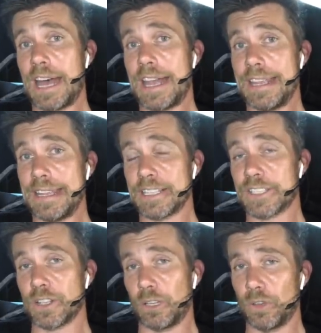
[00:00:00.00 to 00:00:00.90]
a
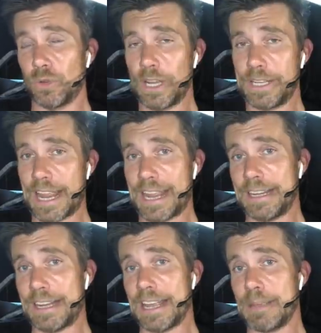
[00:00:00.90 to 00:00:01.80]
solenoid
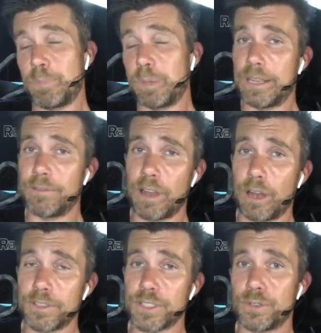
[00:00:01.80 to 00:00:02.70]
and a bleed
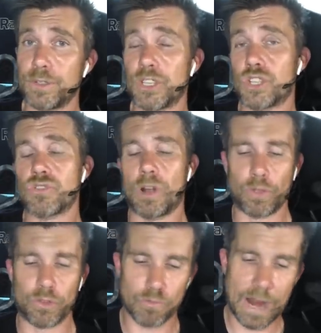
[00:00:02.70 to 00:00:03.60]
valve to
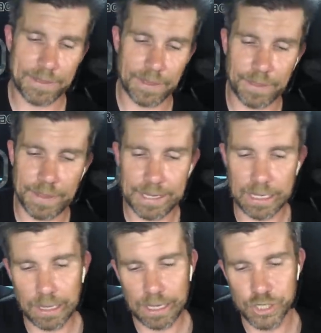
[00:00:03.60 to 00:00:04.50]
control the rate that the
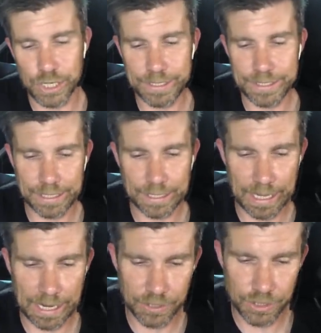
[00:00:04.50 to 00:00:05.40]
clutch is
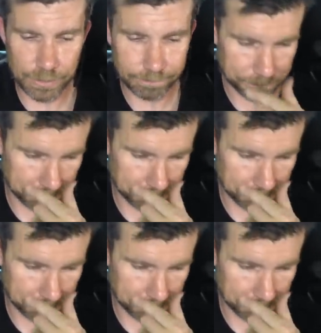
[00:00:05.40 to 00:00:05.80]
engaged.